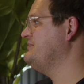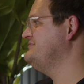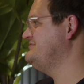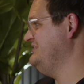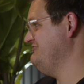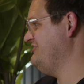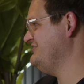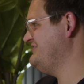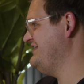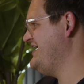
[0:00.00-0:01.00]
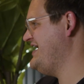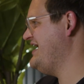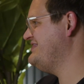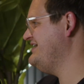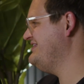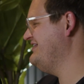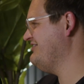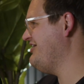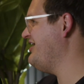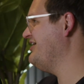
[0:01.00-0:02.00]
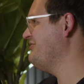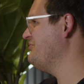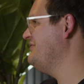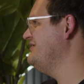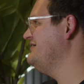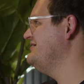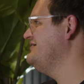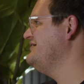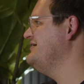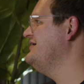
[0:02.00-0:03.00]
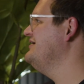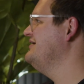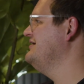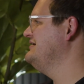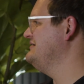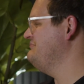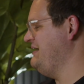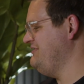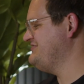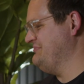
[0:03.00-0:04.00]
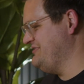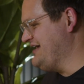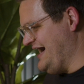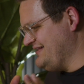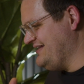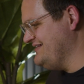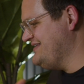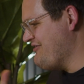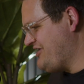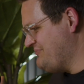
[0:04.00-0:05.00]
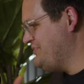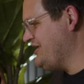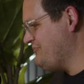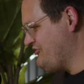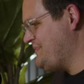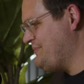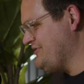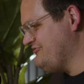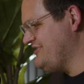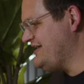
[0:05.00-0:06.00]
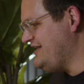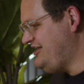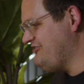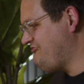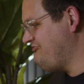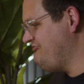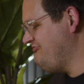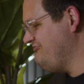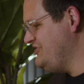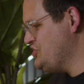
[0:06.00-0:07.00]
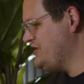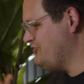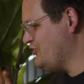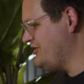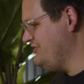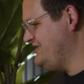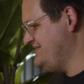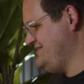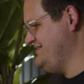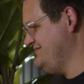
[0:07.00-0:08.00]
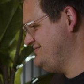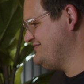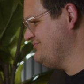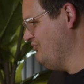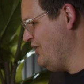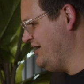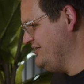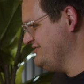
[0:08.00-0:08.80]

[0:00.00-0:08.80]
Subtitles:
A lot of people default to that. I think there are maybe some guidelines that we can put up for people of like, if you can work within these